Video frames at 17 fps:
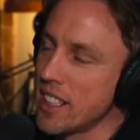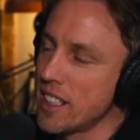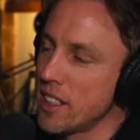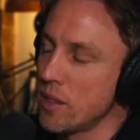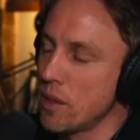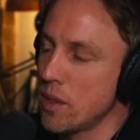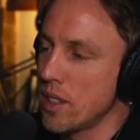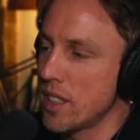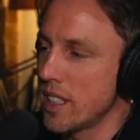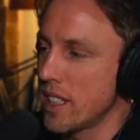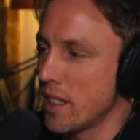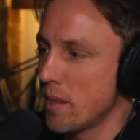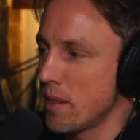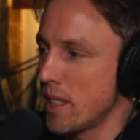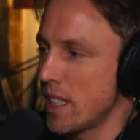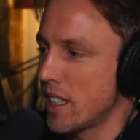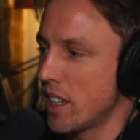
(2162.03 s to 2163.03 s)
I
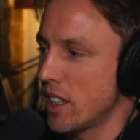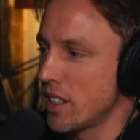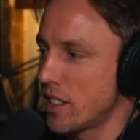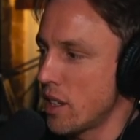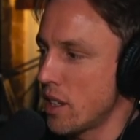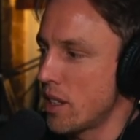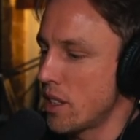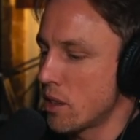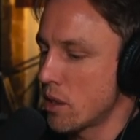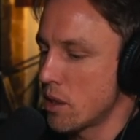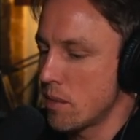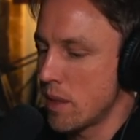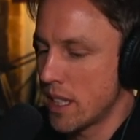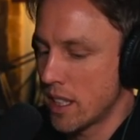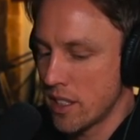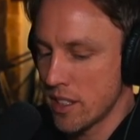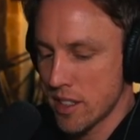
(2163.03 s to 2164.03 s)
mean, I totally know what you
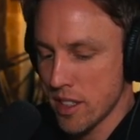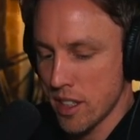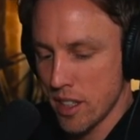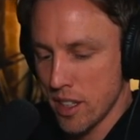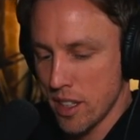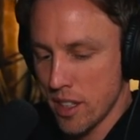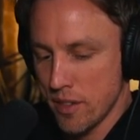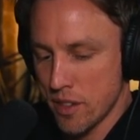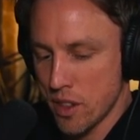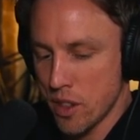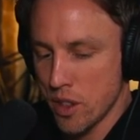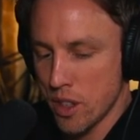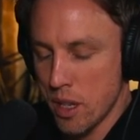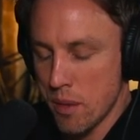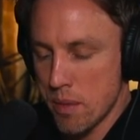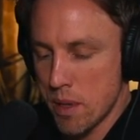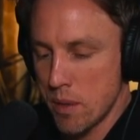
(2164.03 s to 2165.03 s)
mean, because I've got a
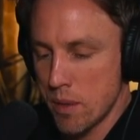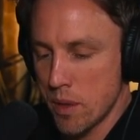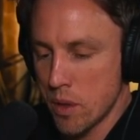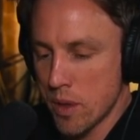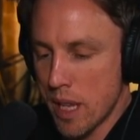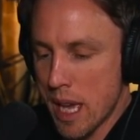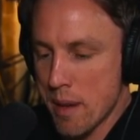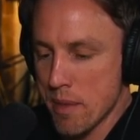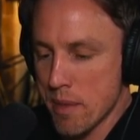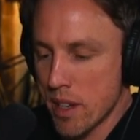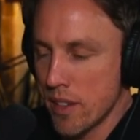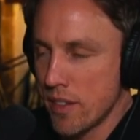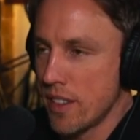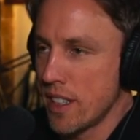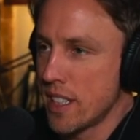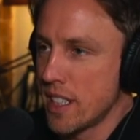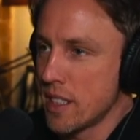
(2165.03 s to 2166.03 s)
company called Amica
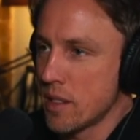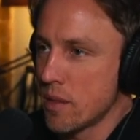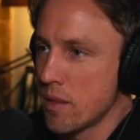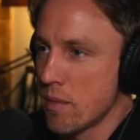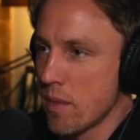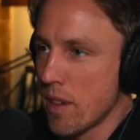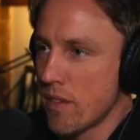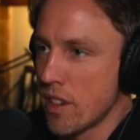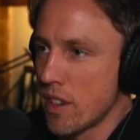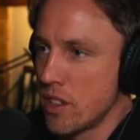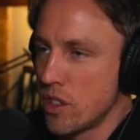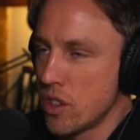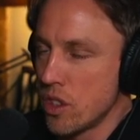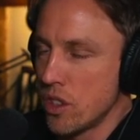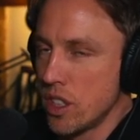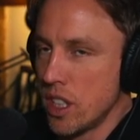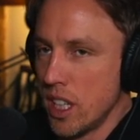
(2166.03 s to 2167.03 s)
Fitness with my friend
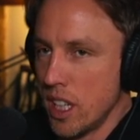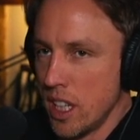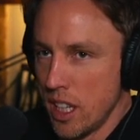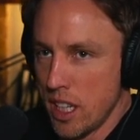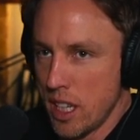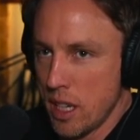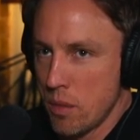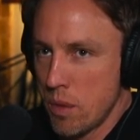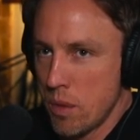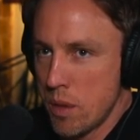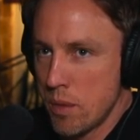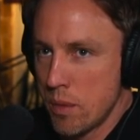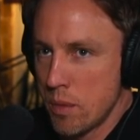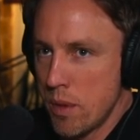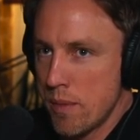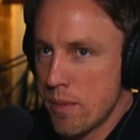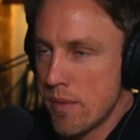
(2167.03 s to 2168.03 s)
John, and
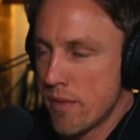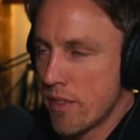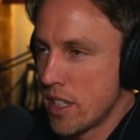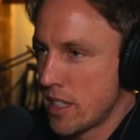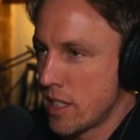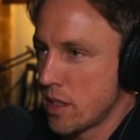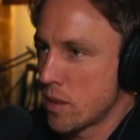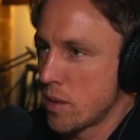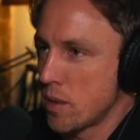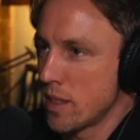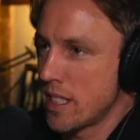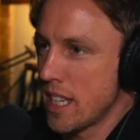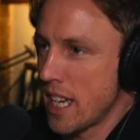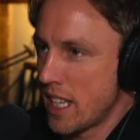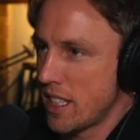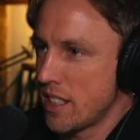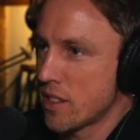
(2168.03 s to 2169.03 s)
we've been friends since we were
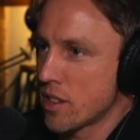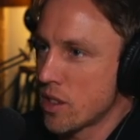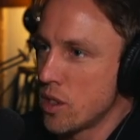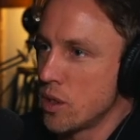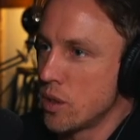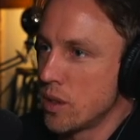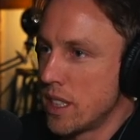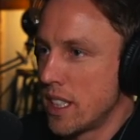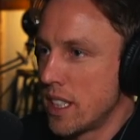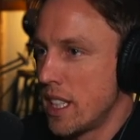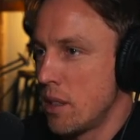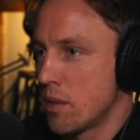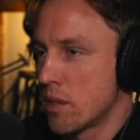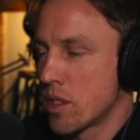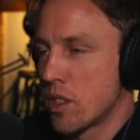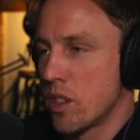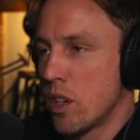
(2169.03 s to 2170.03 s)
10 in school, and then he
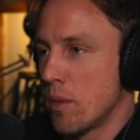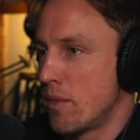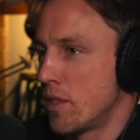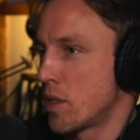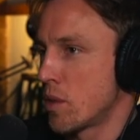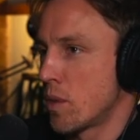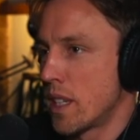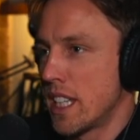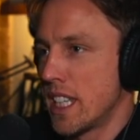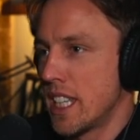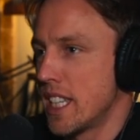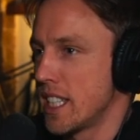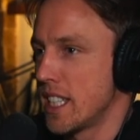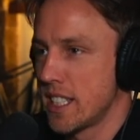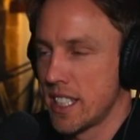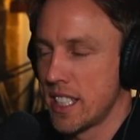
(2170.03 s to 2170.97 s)
was a cop for 20 years.